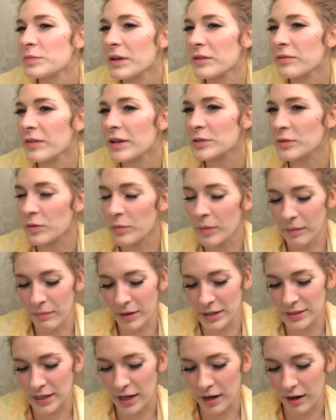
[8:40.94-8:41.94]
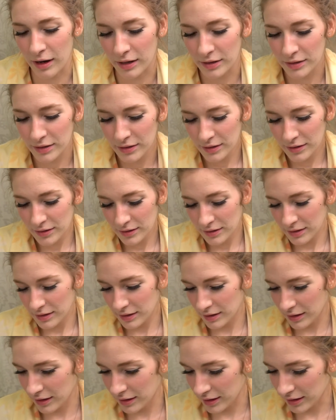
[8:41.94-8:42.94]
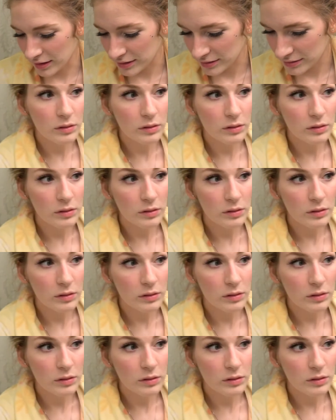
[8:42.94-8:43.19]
my face with my mascara. I